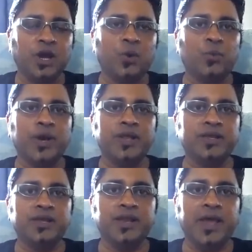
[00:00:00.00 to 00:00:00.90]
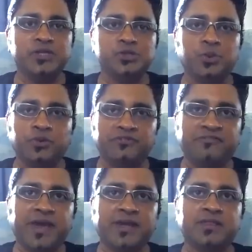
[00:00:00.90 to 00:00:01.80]
When in actual
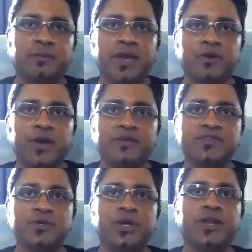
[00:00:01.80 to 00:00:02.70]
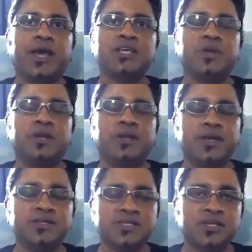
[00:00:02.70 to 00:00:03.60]
fact, the Magrav's unit has been
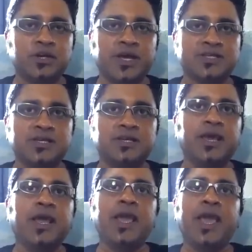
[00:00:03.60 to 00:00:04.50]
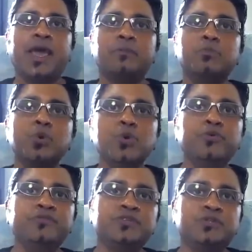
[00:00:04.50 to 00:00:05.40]
disconnected and
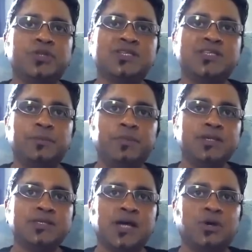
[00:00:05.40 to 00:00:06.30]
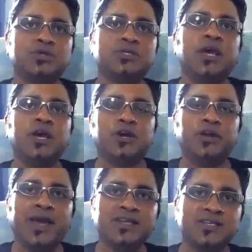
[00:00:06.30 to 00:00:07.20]
moved to the siblings' house,
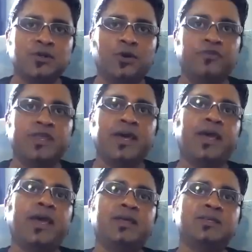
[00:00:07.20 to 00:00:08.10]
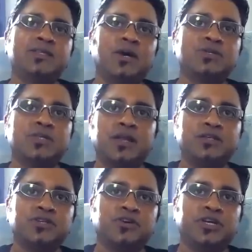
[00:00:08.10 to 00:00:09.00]
connected over there, and is now
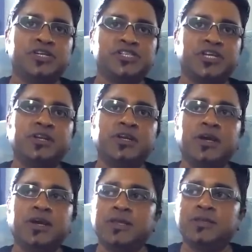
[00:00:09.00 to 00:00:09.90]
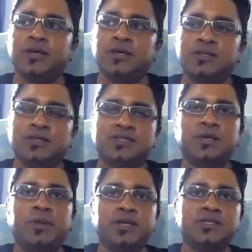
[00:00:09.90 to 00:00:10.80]
starting to condition the
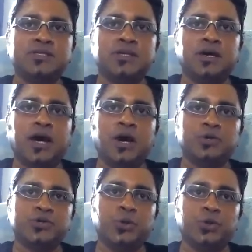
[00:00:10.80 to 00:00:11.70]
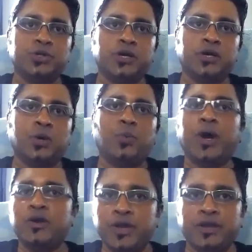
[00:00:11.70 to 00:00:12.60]
siblings' household
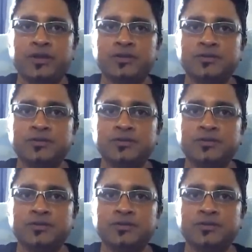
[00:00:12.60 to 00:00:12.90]
wiring.